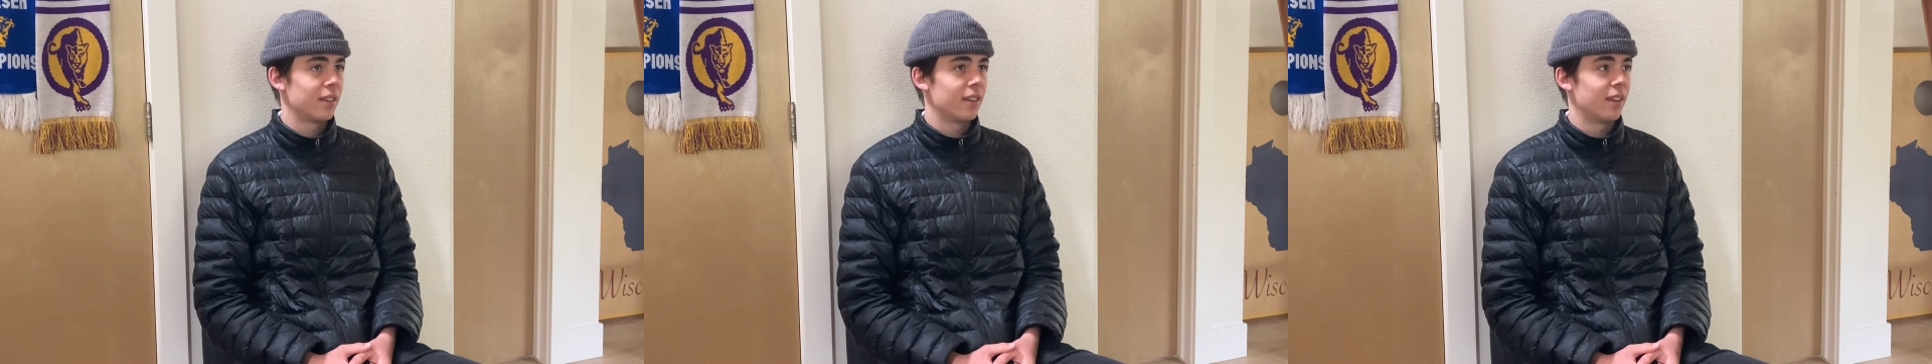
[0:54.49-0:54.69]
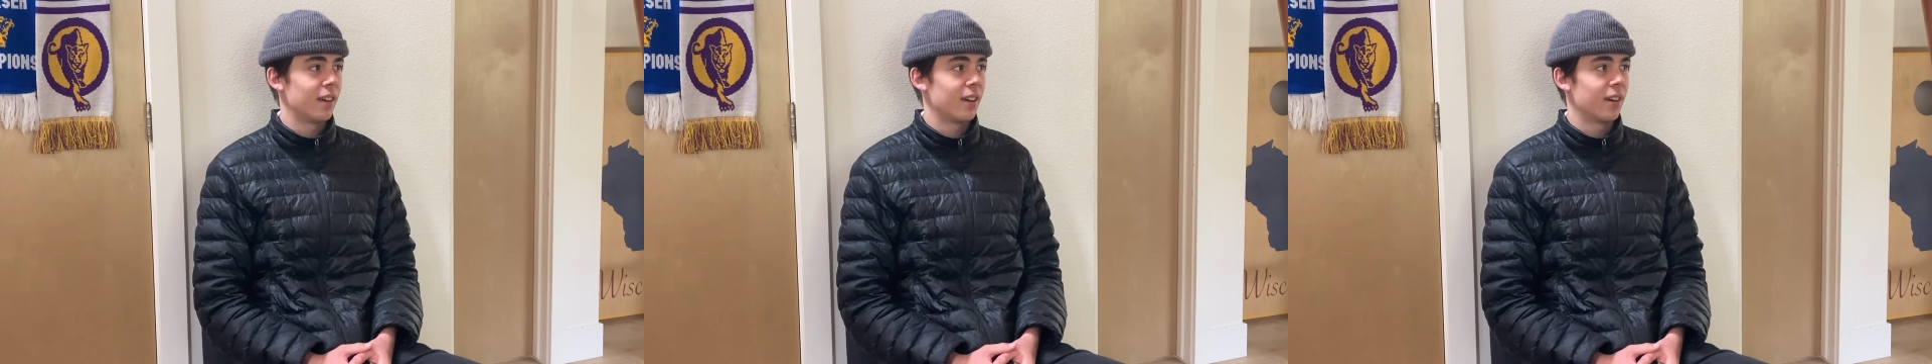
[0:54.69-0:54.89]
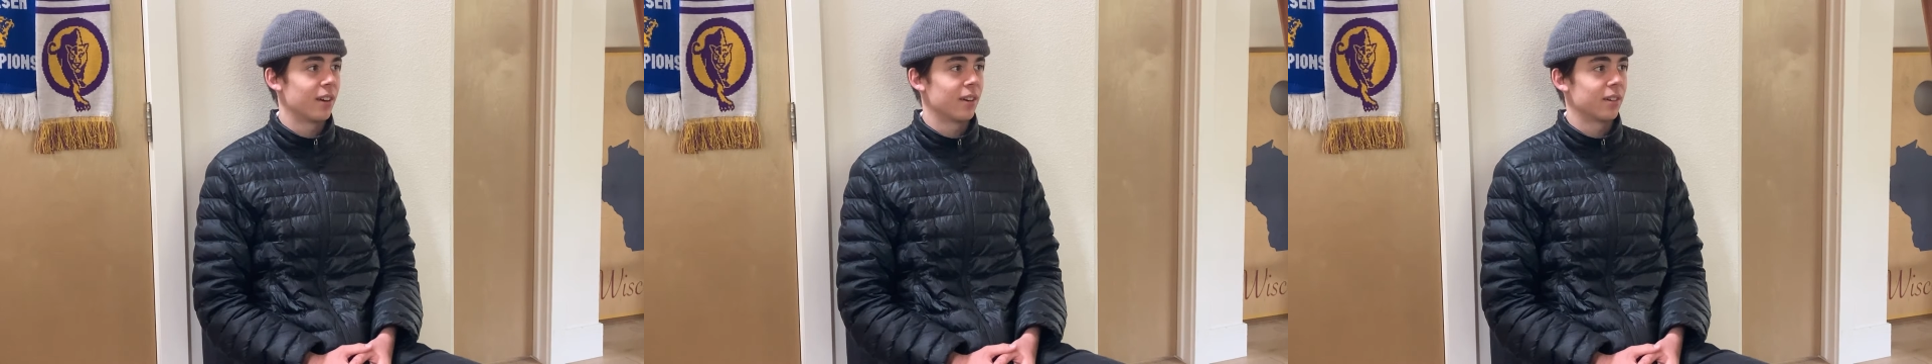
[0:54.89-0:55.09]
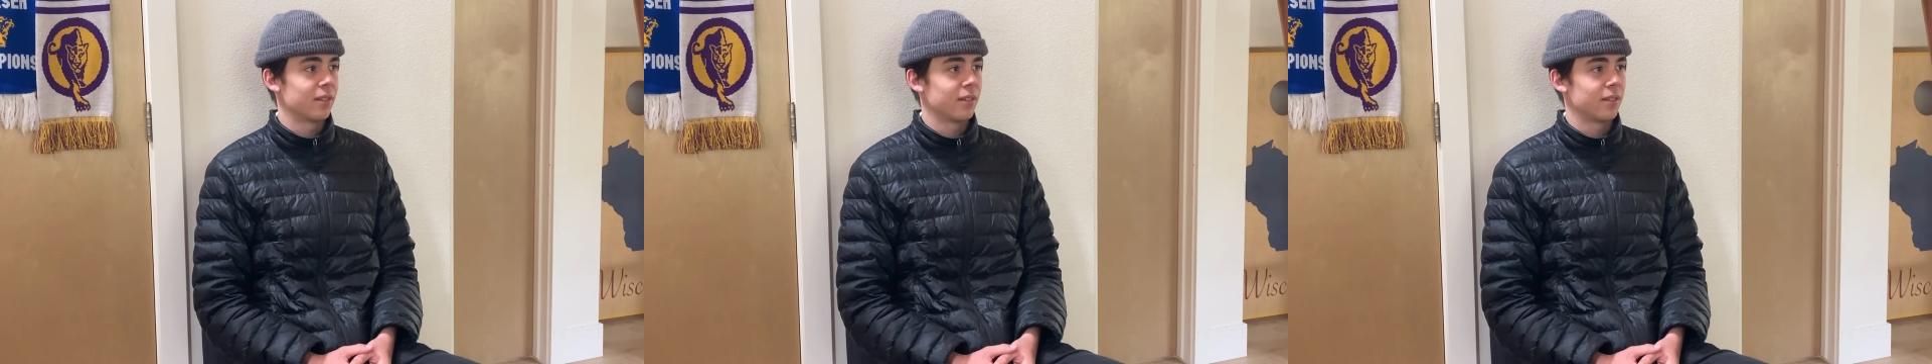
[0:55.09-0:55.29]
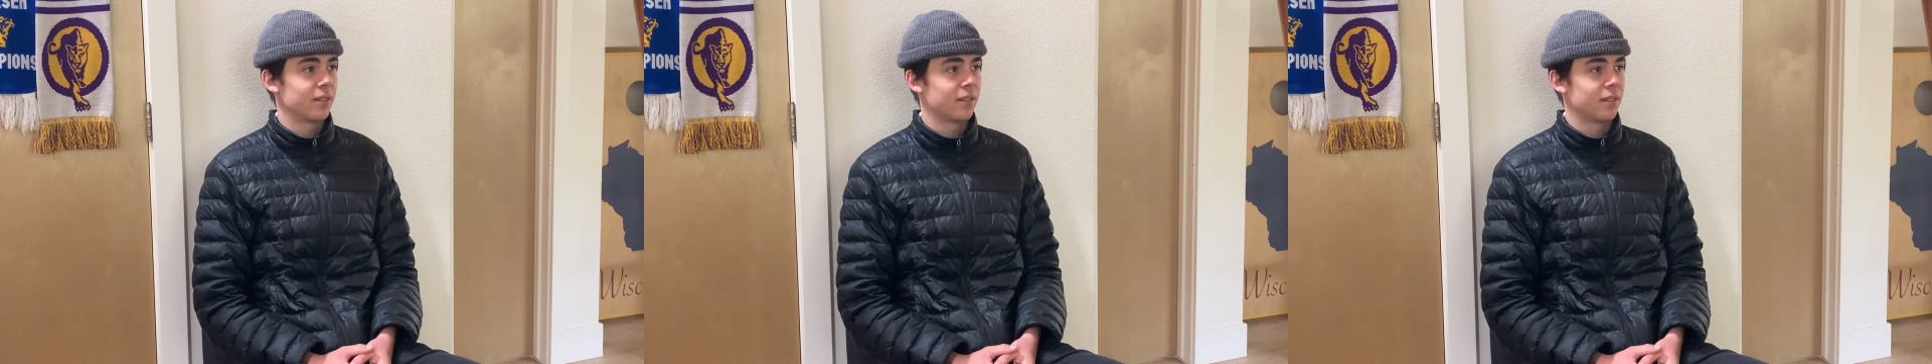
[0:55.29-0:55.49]
they're
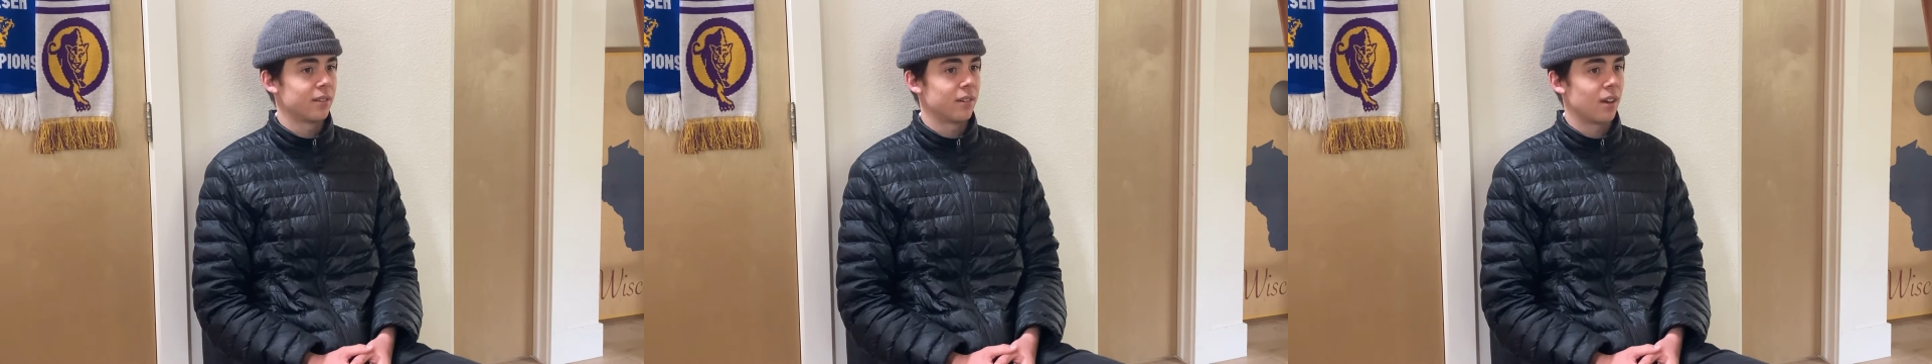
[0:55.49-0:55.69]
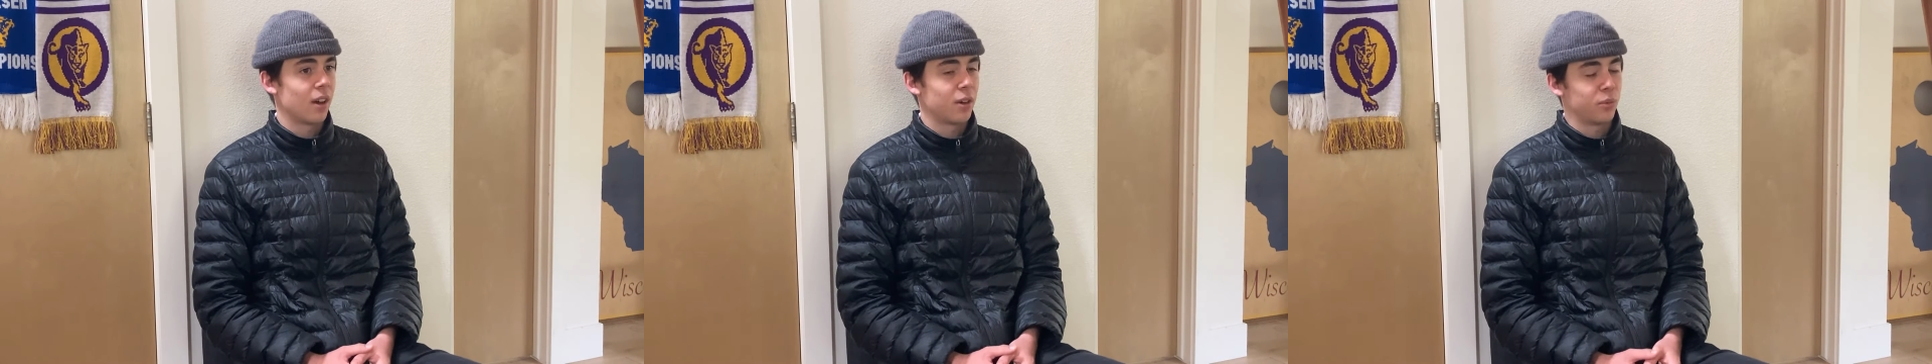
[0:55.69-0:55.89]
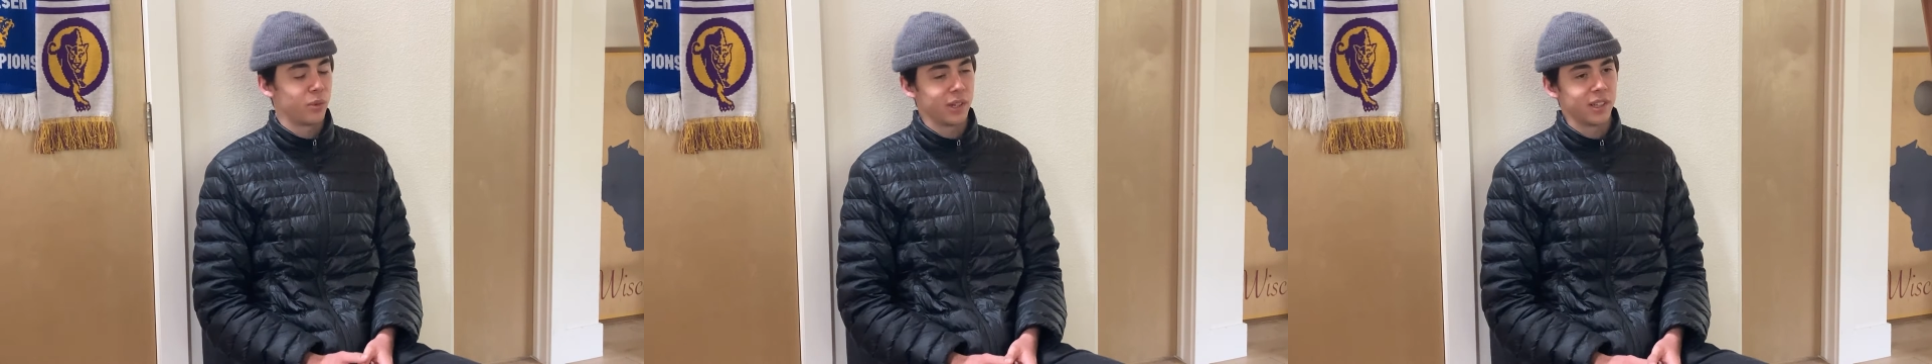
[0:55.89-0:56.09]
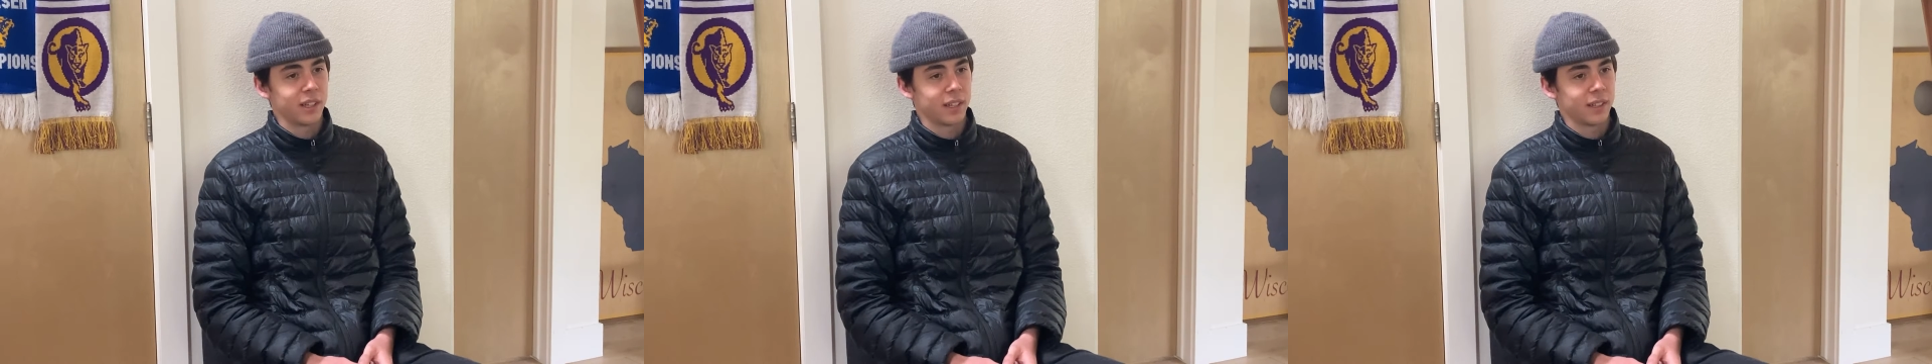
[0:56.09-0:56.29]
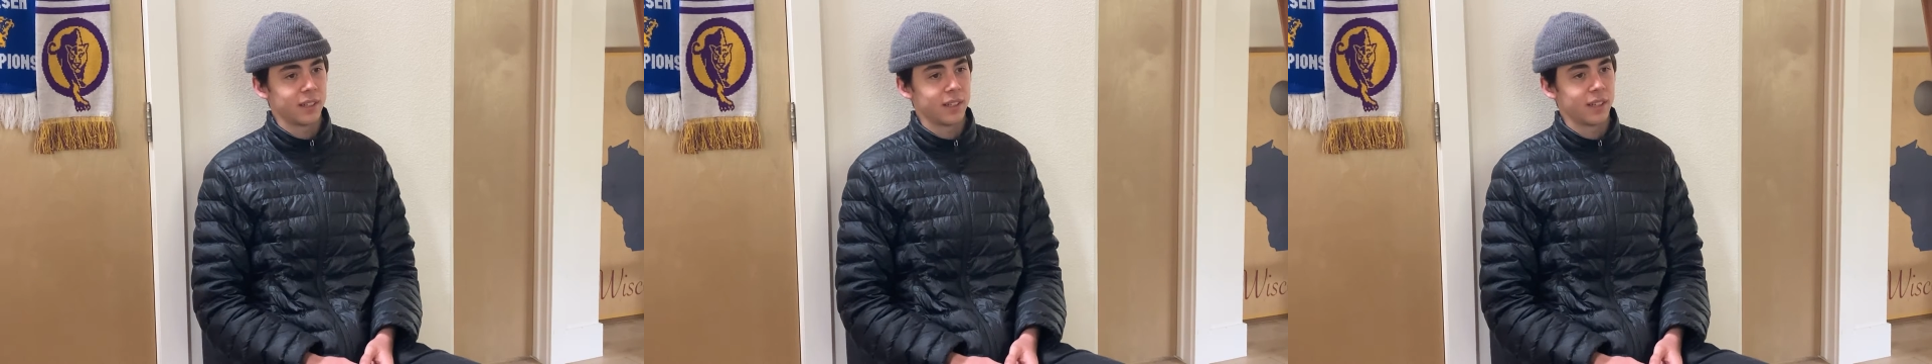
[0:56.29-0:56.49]
unwillingly